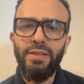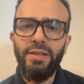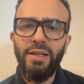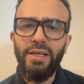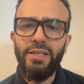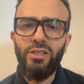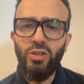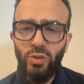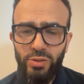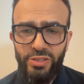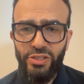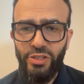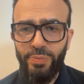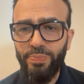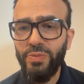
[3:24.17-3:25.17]
like
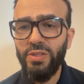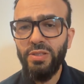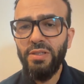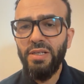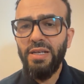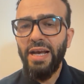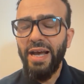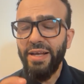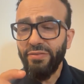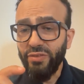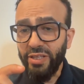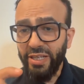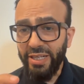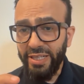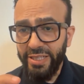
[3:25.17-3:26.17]
concept and
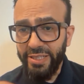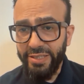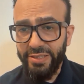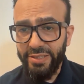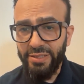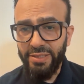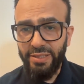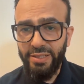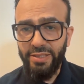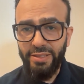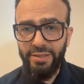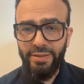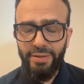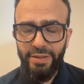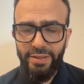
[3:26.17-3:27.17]
the clear
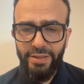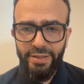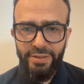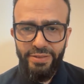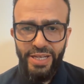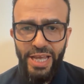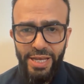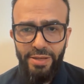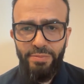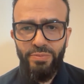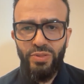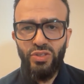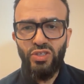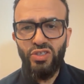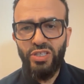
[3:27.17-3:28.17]

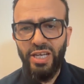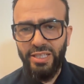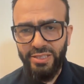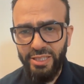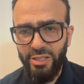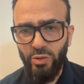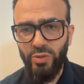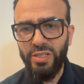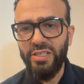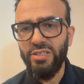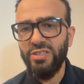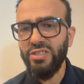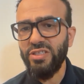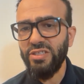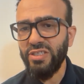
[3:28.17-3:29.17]
names,
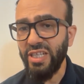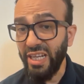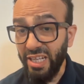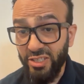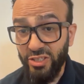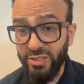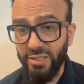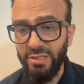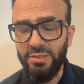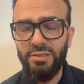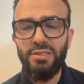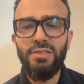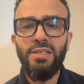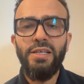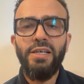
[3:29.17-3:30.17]
categories,
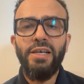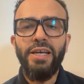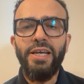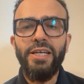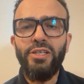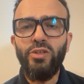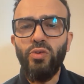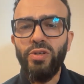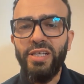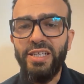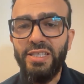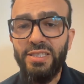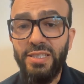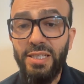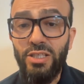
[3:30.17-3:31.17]
clusters in your
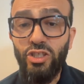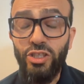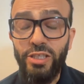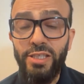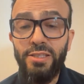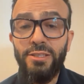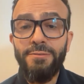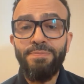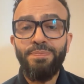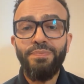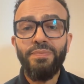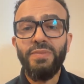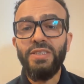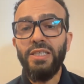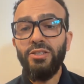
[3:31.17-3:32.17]
Excel sheet,
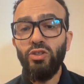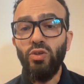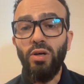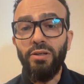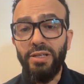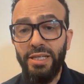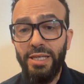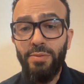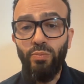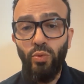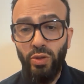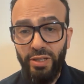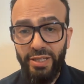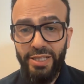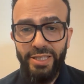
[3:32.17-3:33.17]
that you are
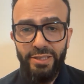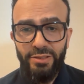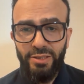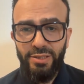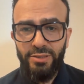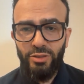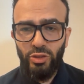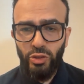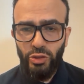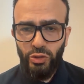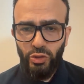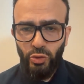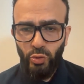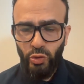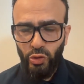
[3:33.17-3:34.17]
able later
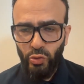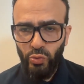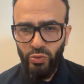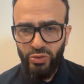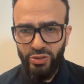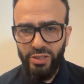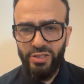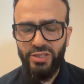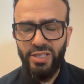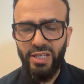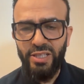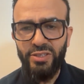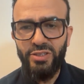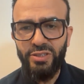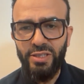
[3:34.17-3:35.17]
to use these
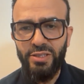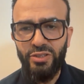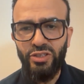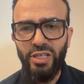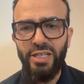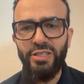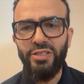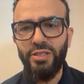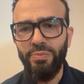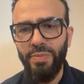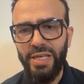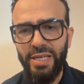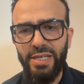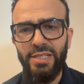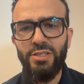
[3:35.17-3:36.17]
clusters and
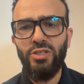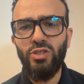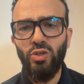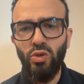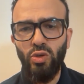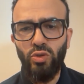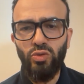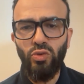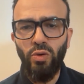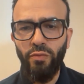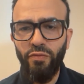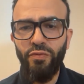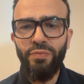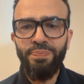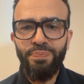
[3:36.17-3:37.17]
make sort
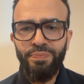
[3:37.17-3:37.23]
of